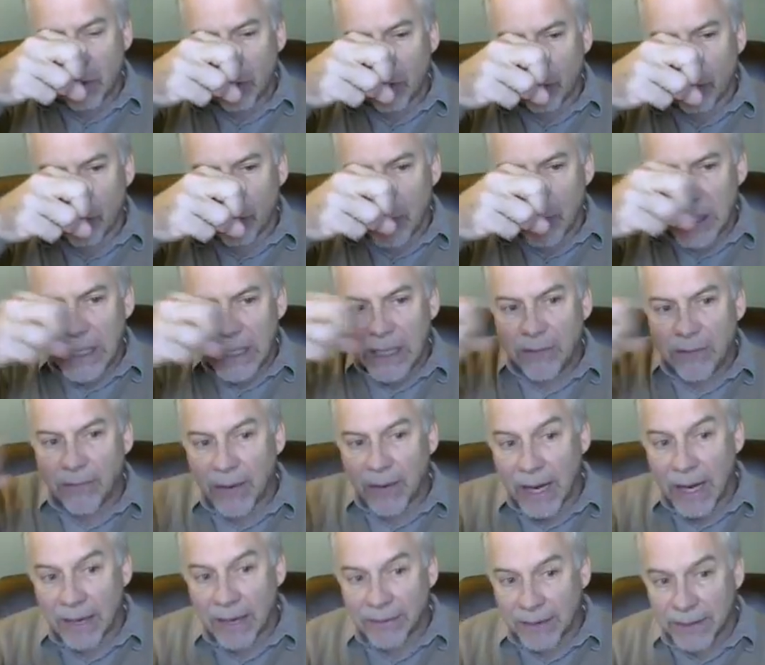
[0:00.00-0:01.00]
3
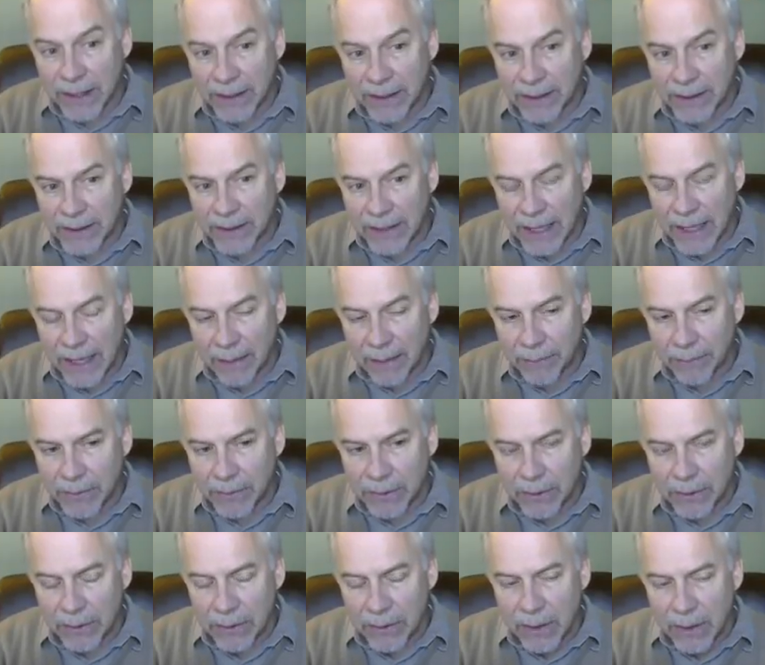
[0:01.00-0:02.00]
5-cent
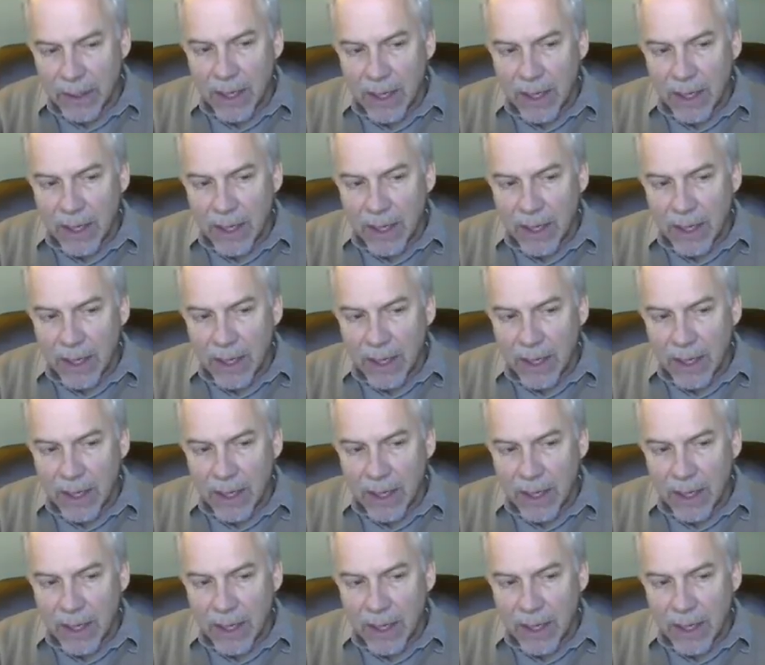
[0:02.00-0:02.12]
stamps